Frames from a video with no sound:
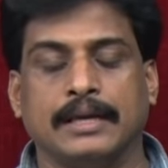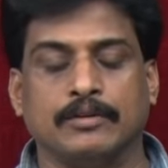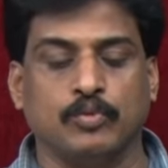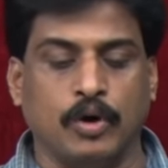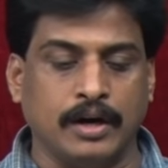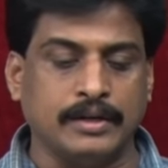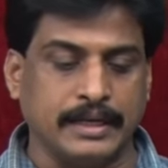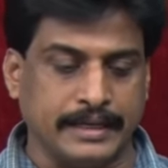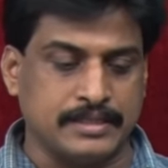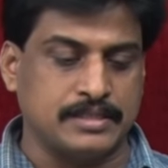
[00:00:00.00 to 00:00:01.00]
And what
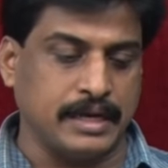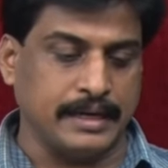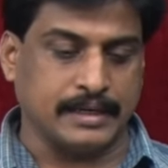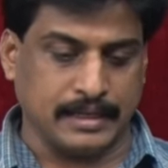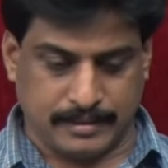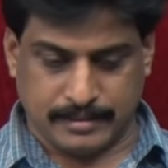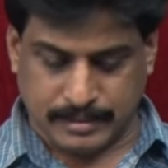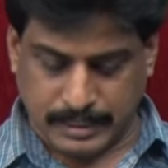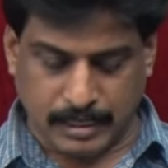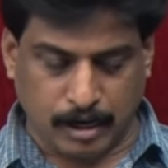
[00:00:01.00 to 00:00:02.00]
exactly
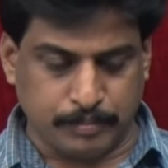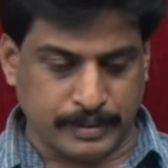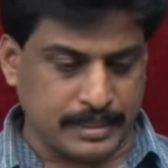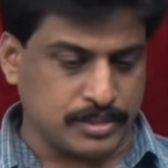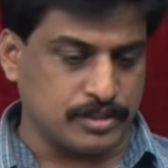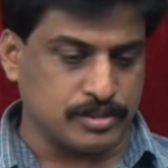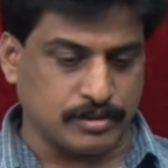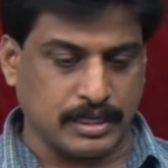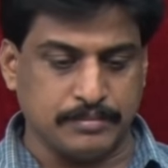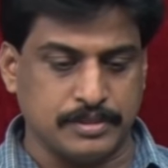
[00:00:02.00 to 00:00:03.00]
tail operations
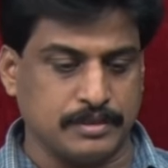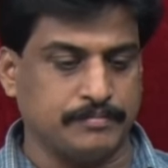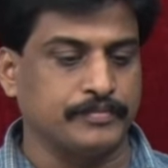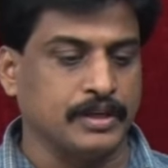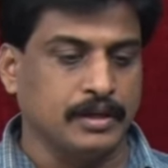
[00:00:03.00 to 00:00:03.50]
you can observe.